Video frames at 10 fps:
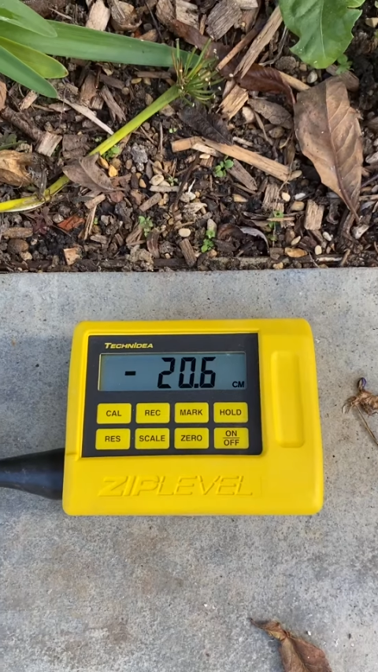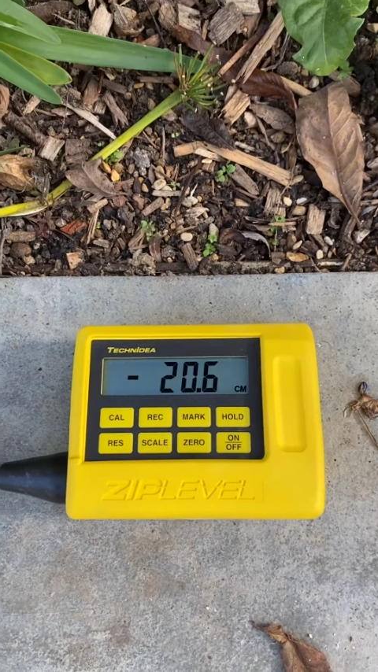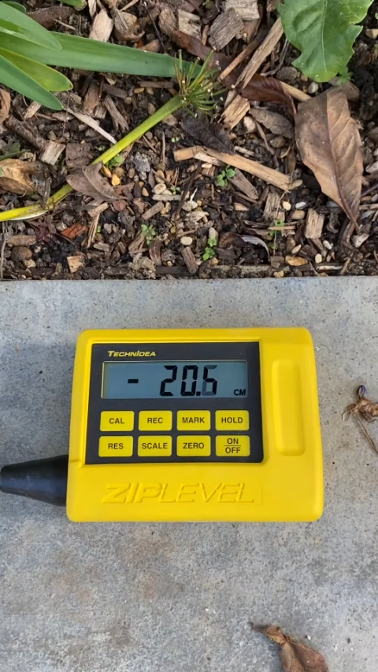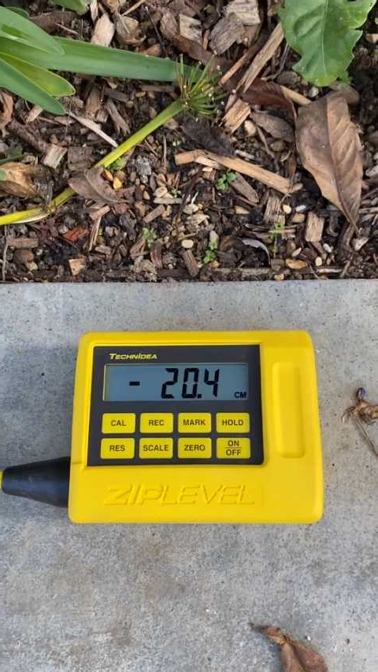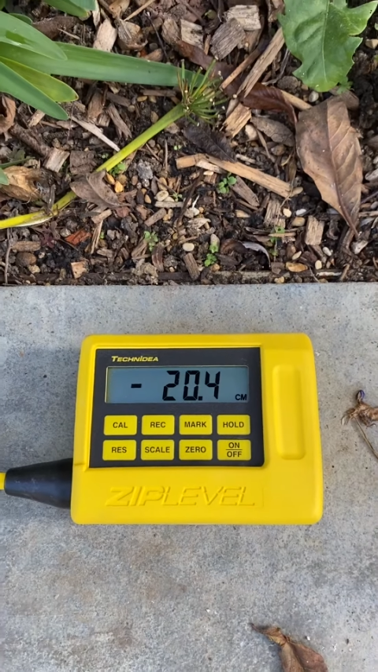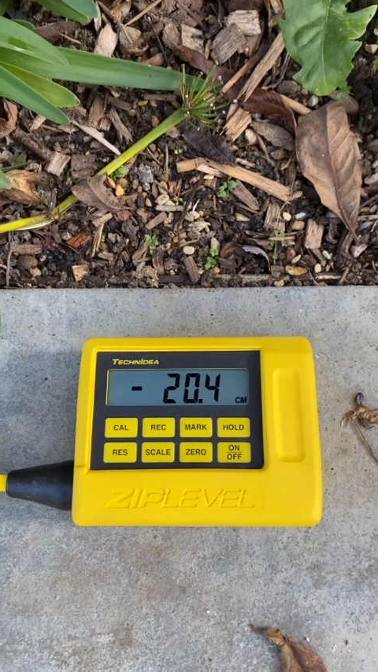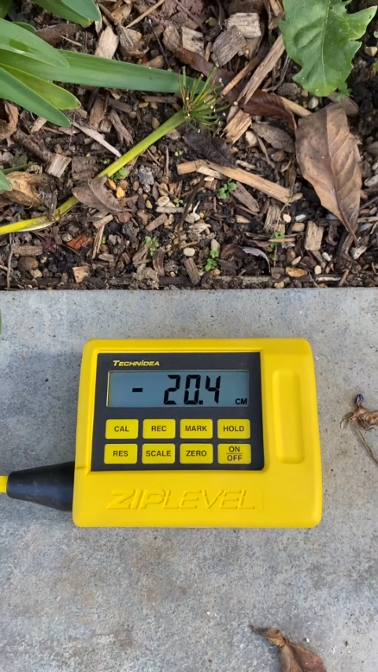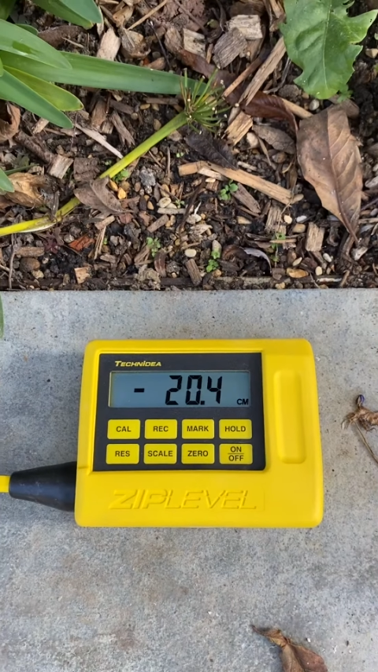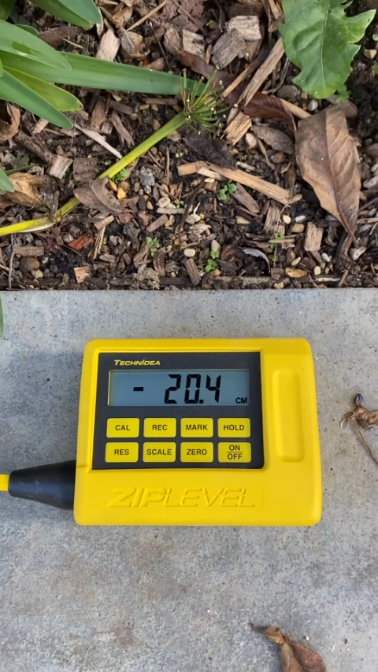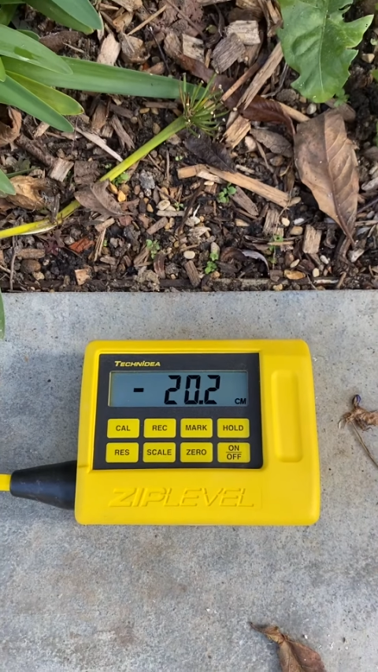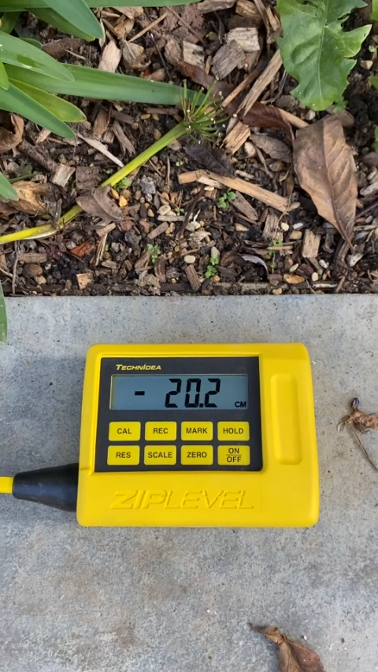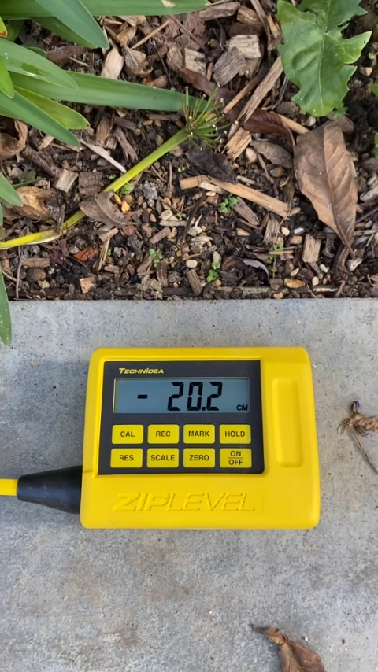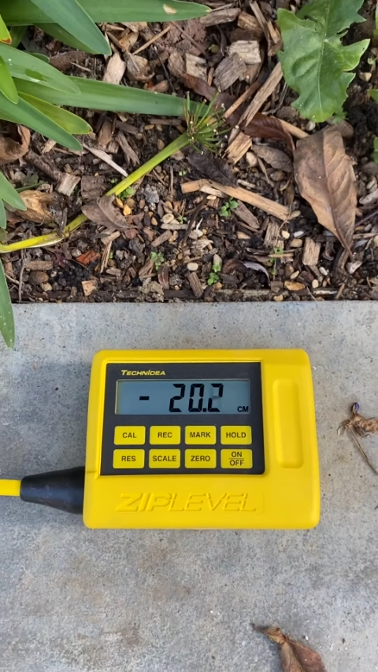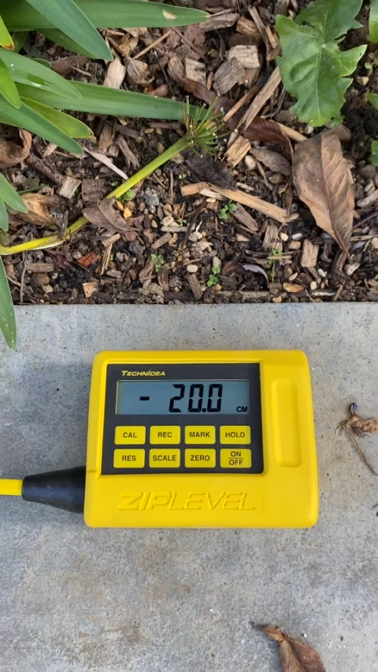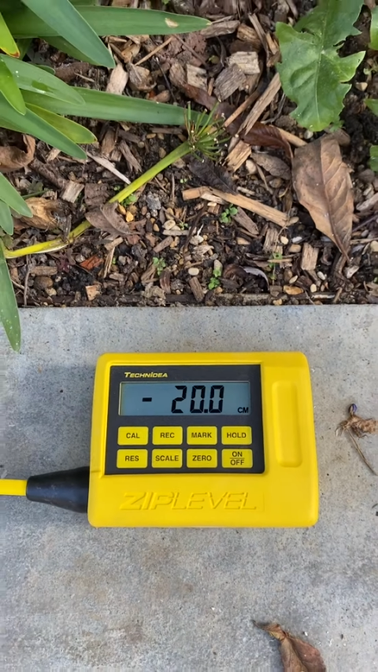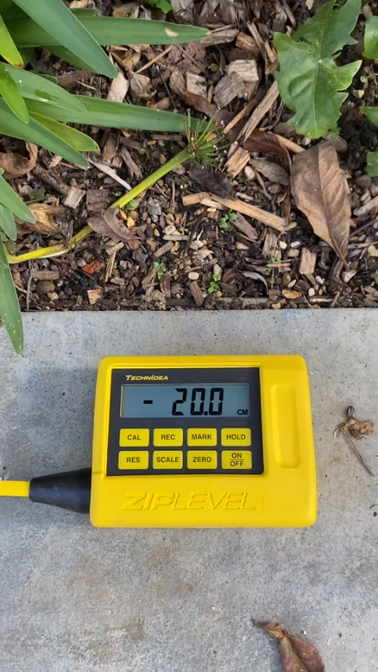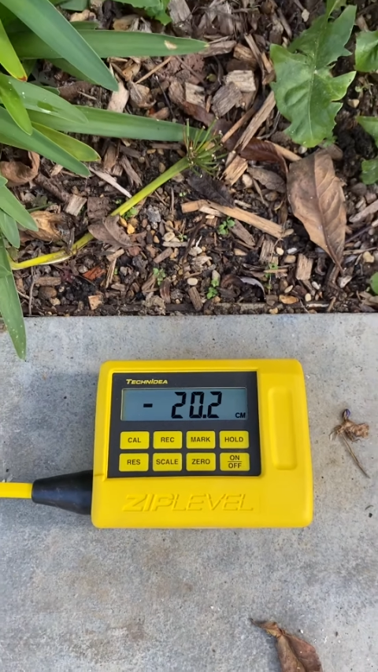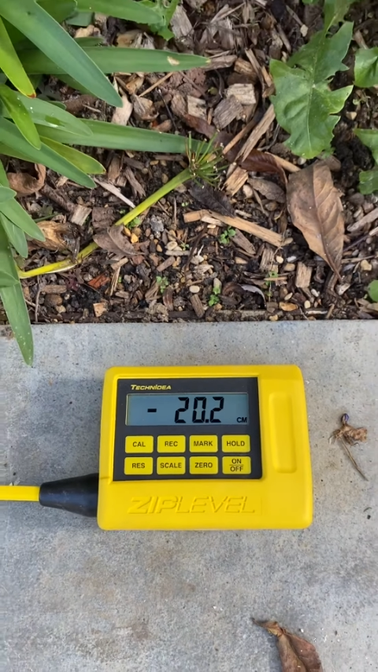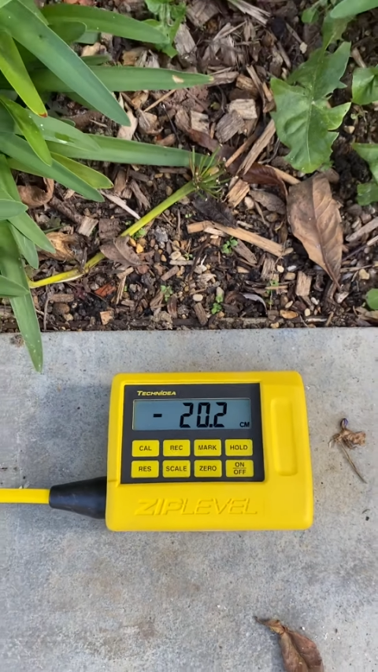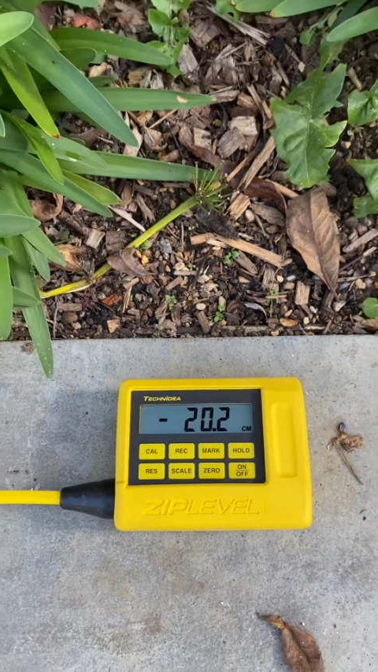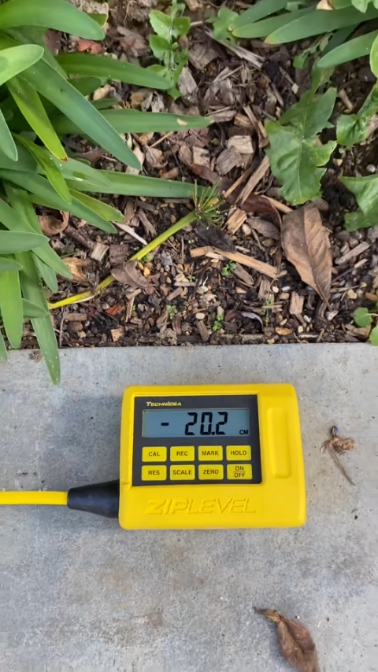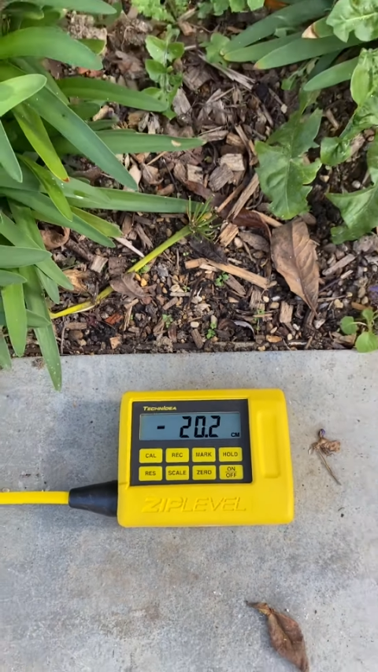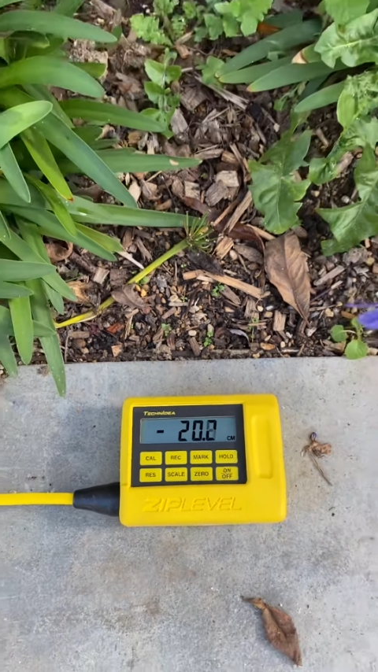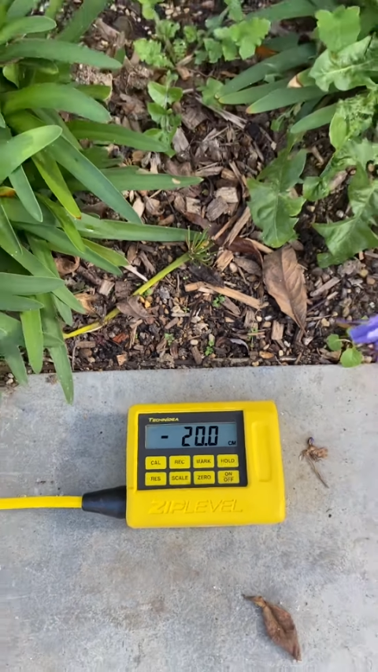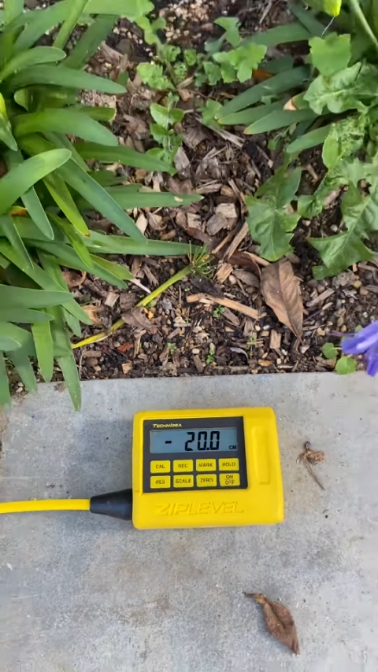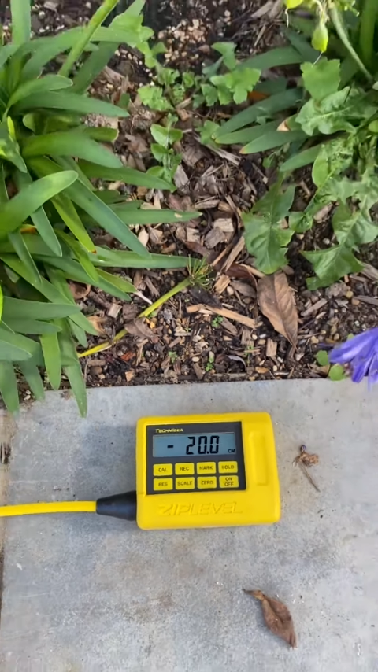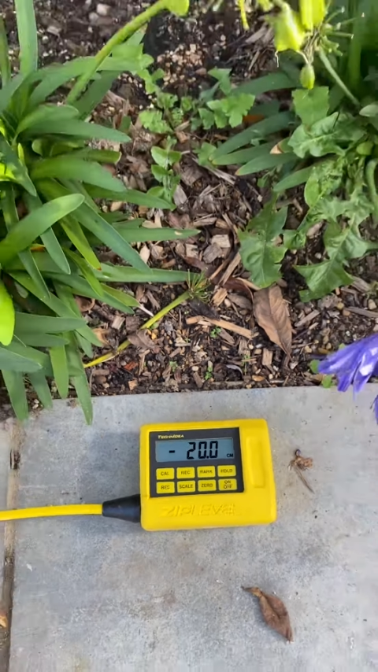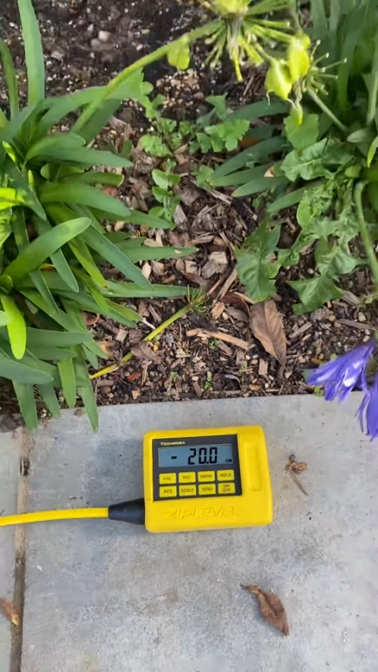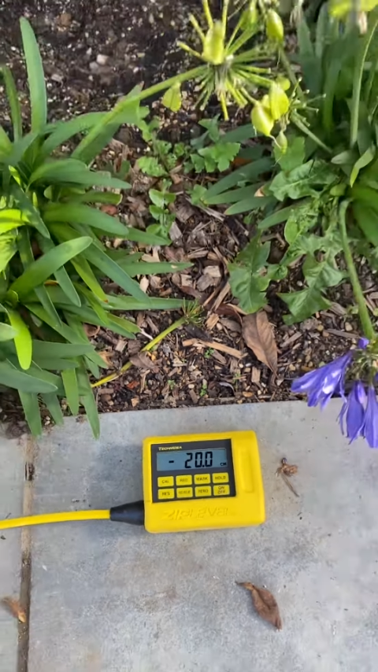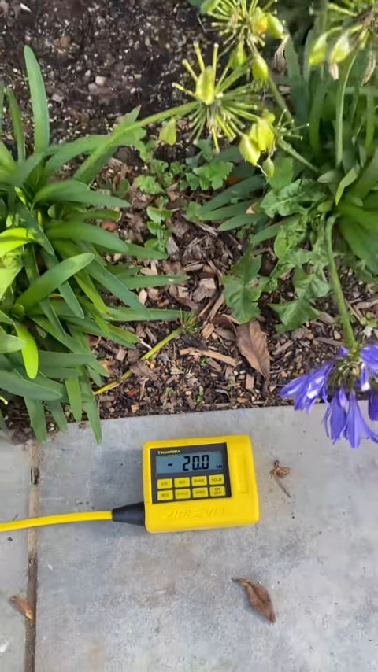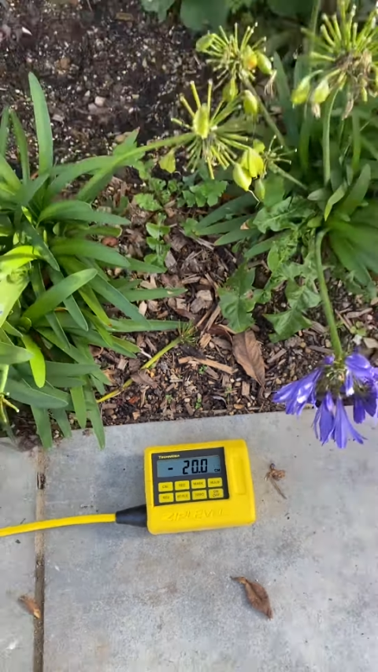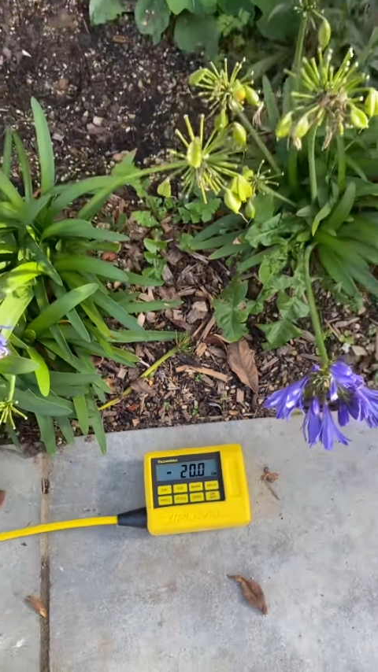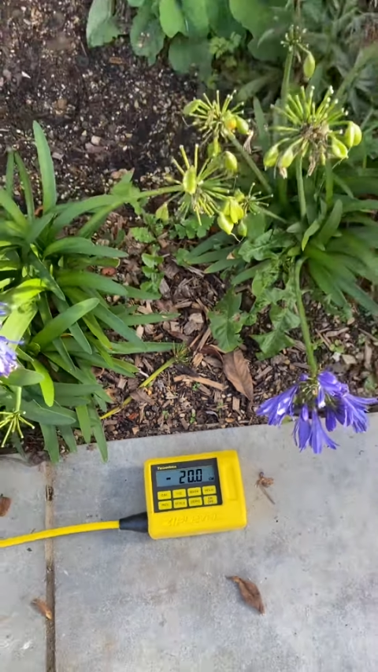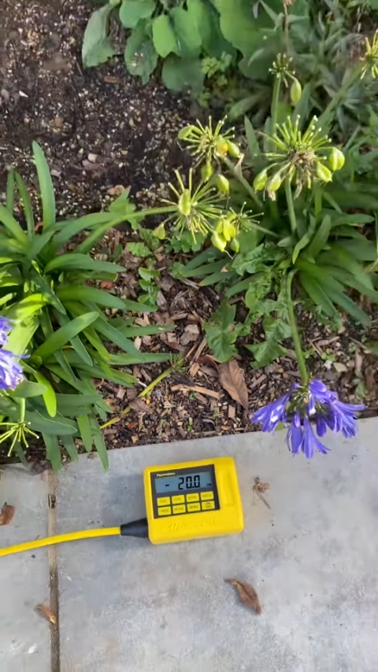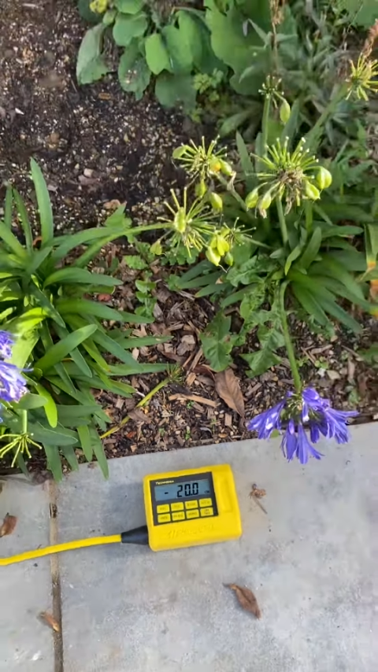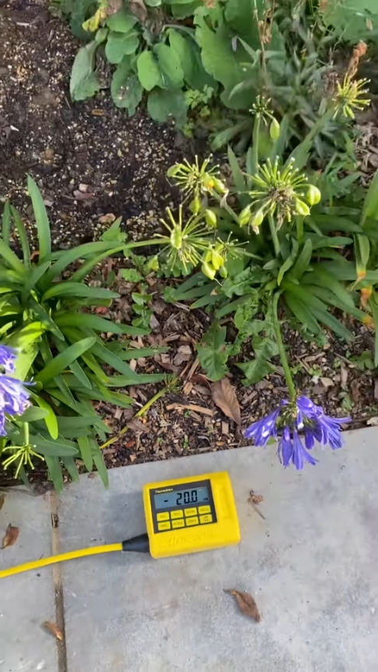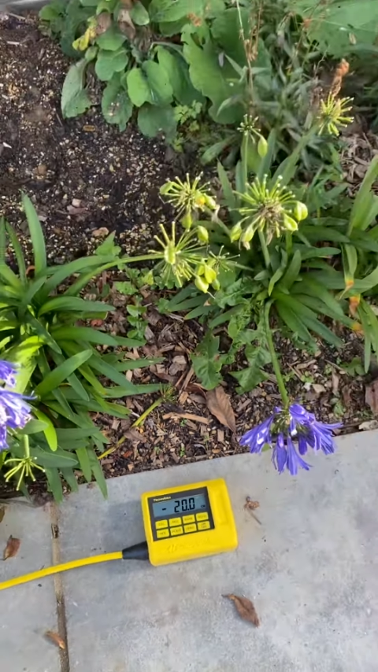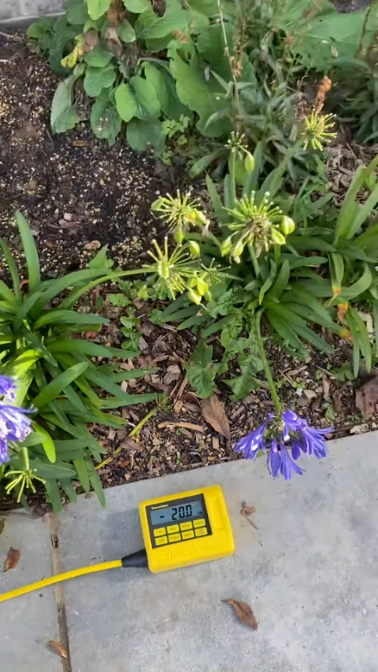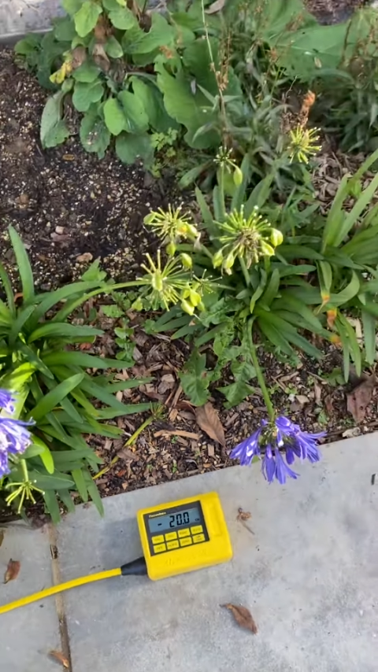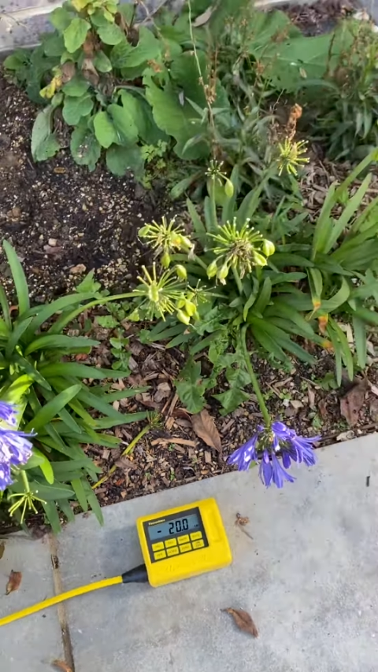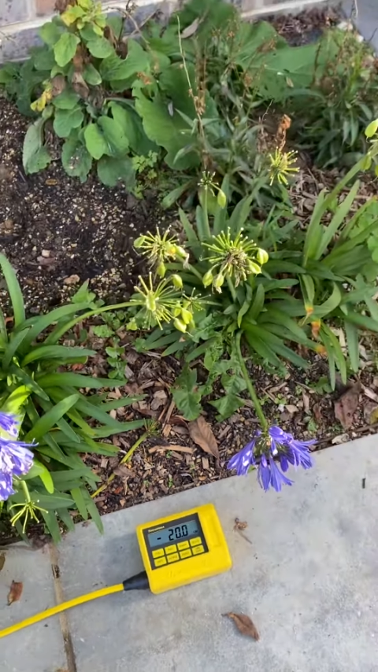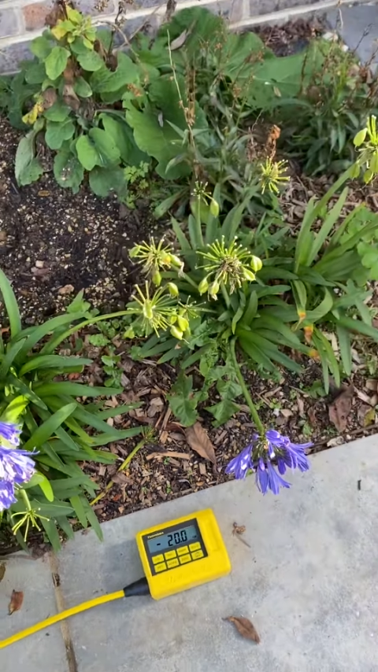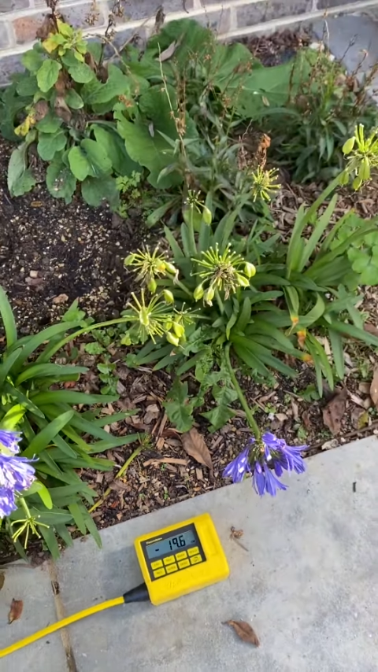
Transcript: Nobody's mouth can be seen.